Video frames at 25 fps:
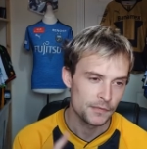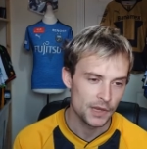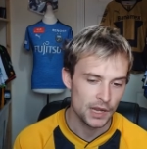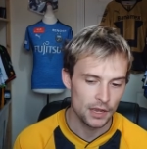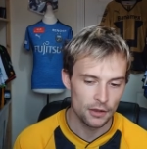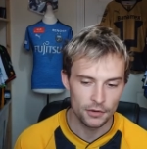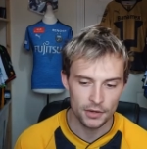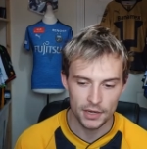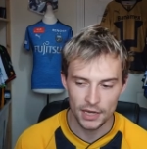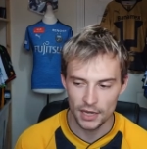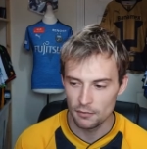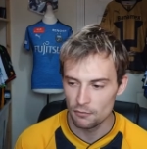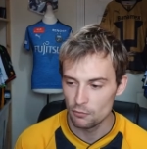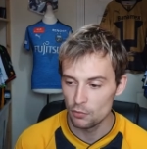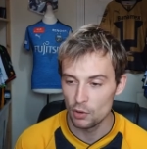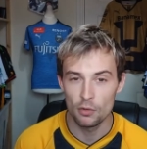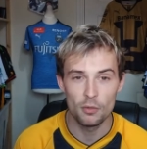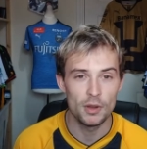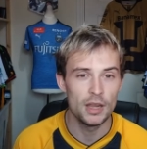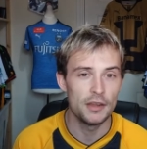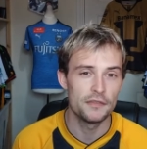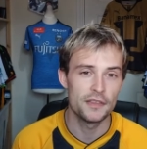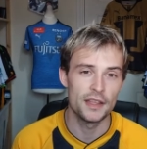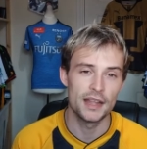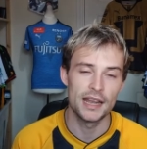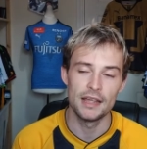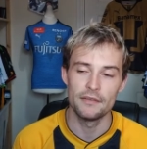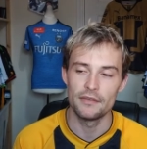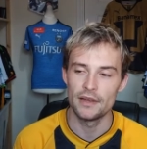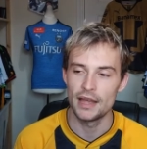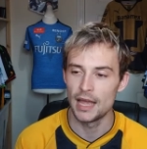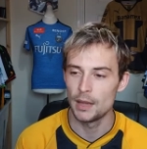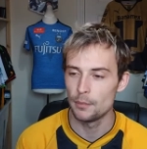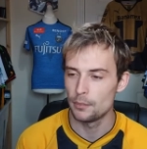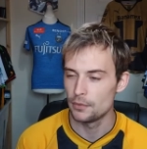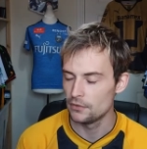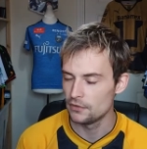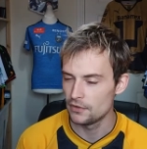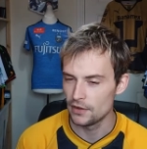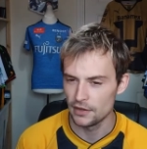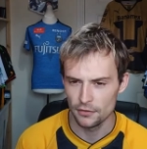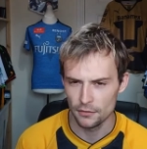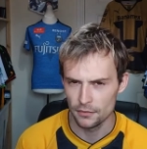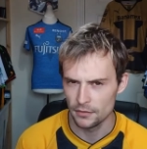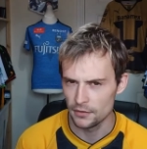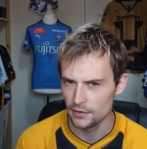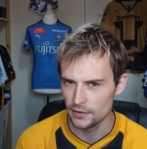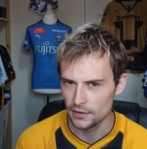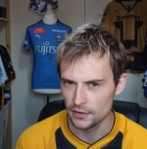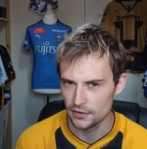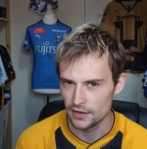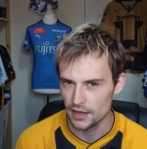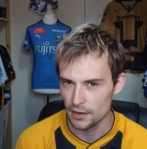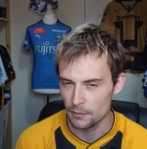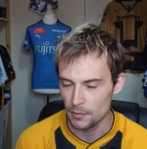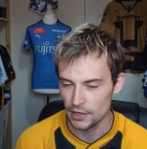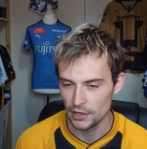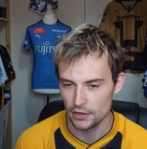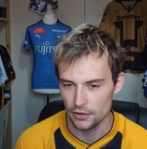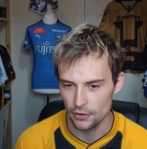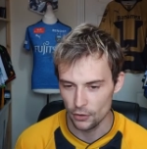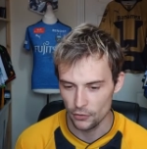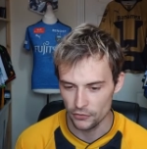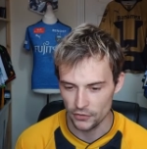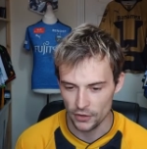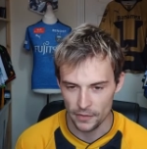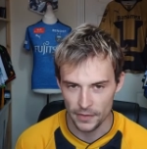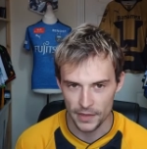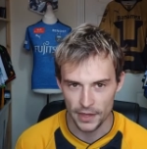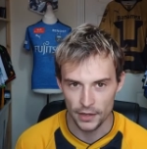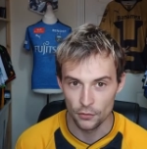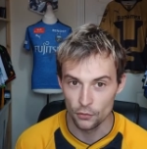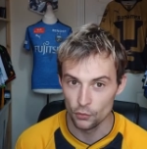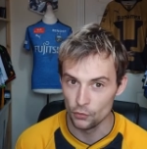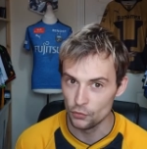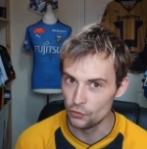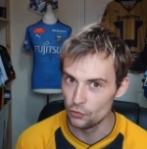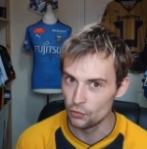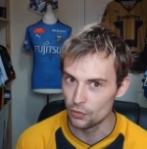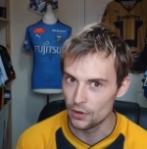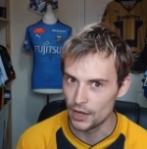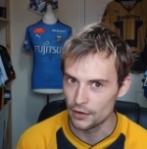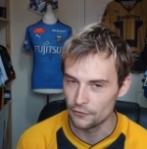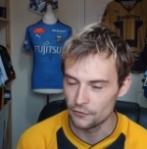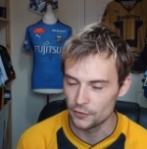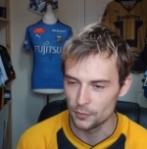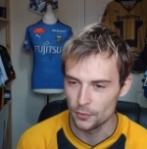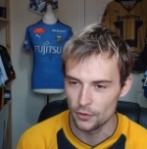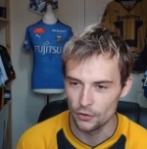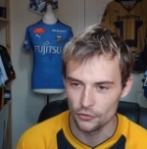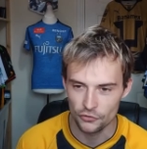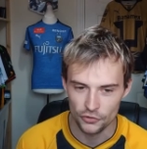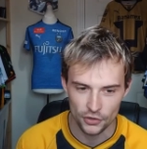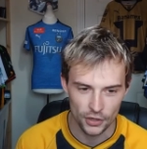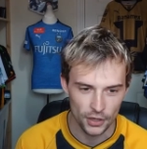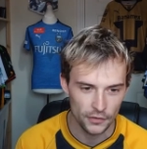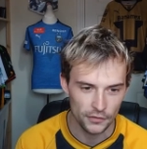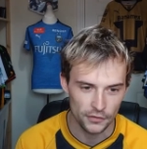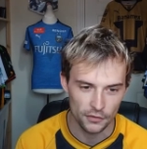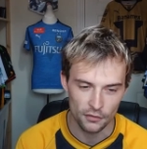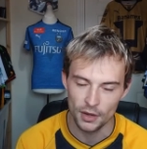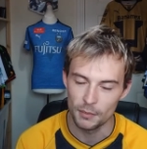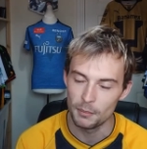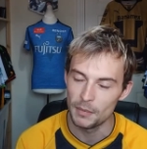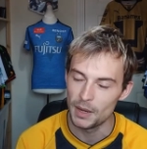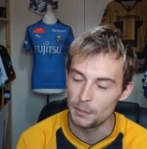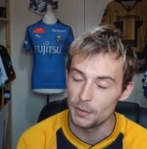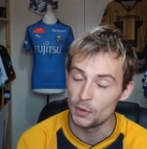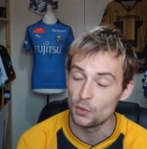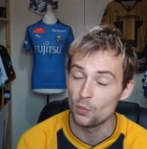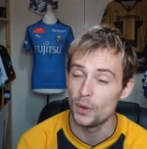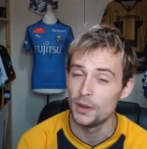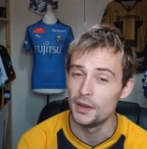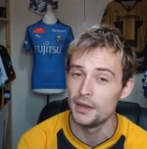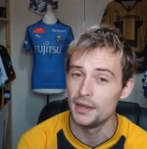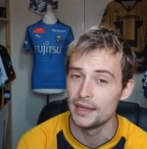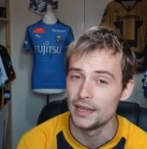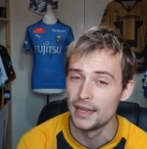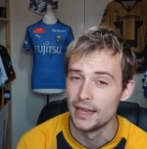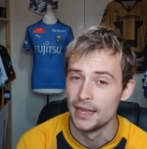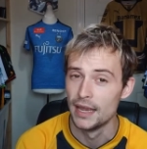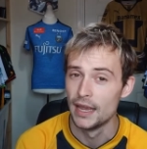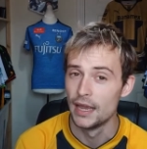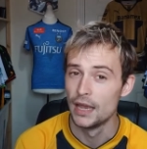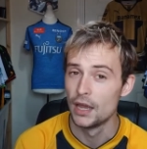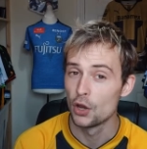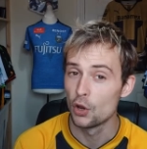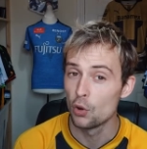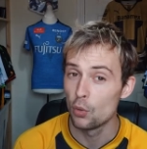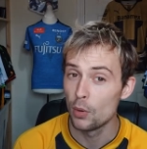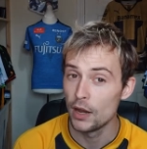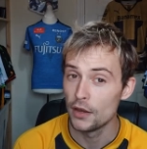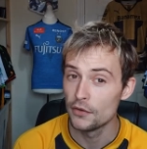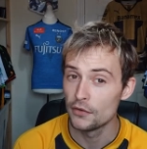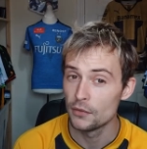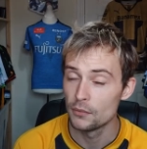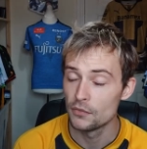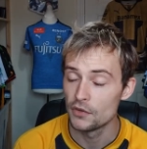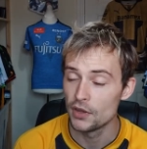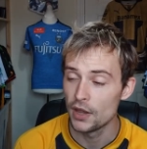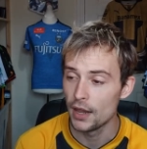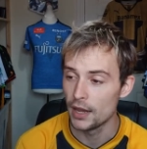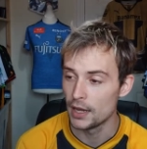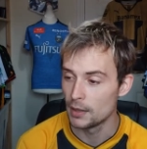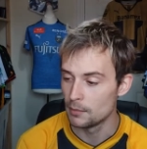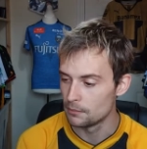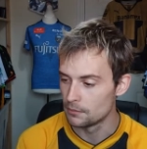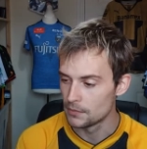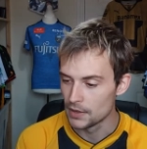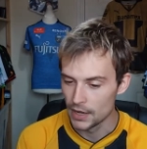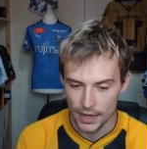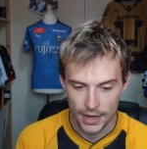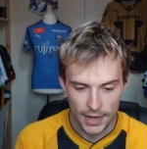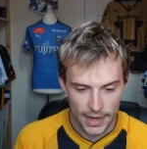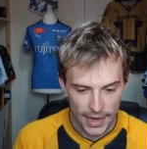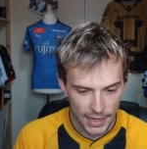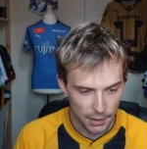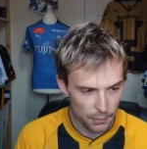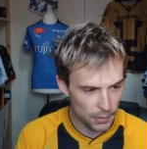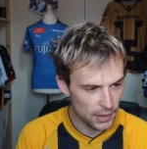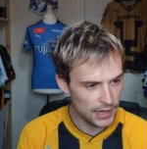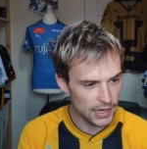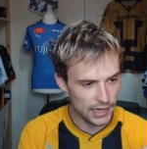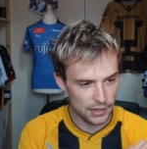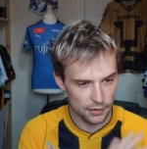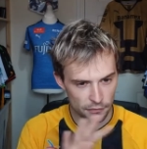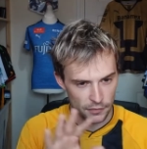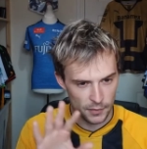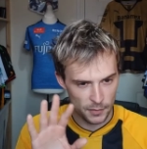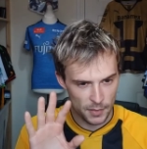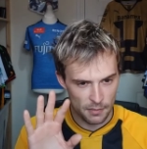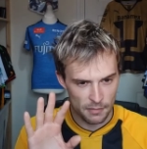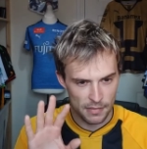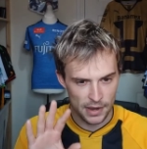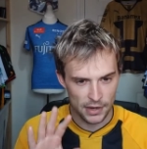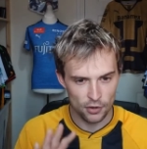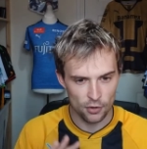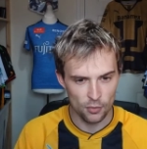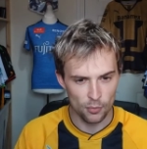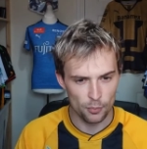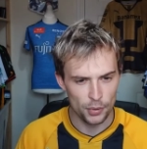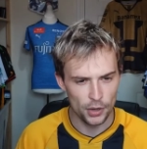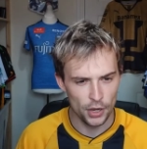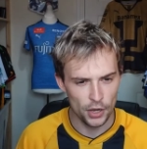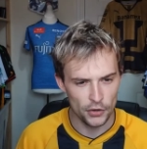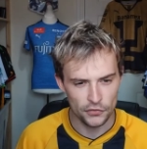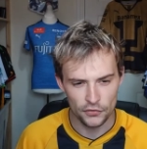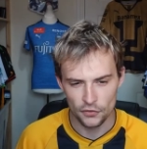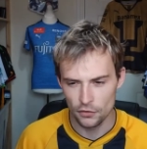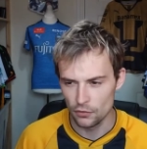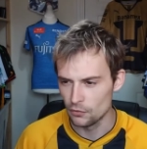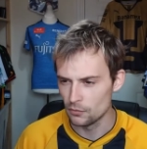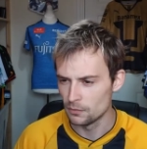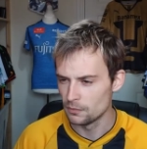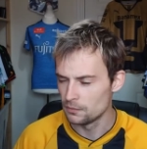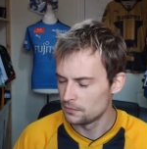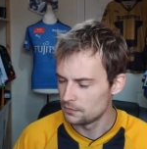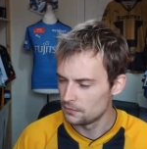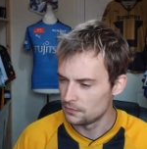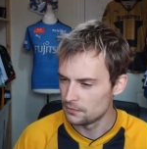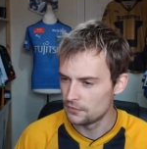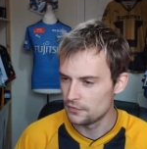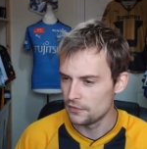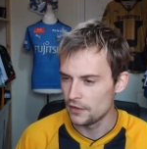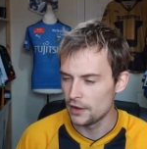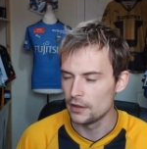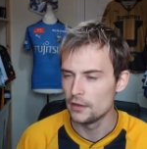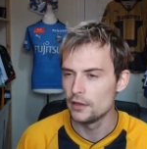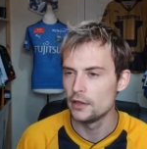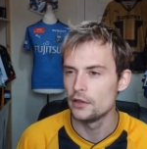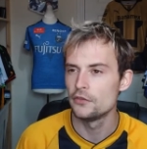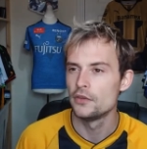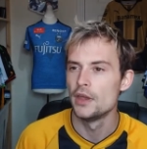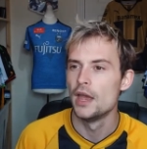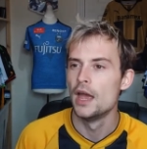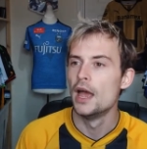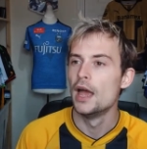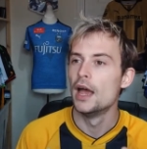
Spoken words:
Okay, well, if that ever happens, I don't think there's that many girls out there who do like football shirts, so I might be waiting quite some time. Anyway, enough about my own personal failures.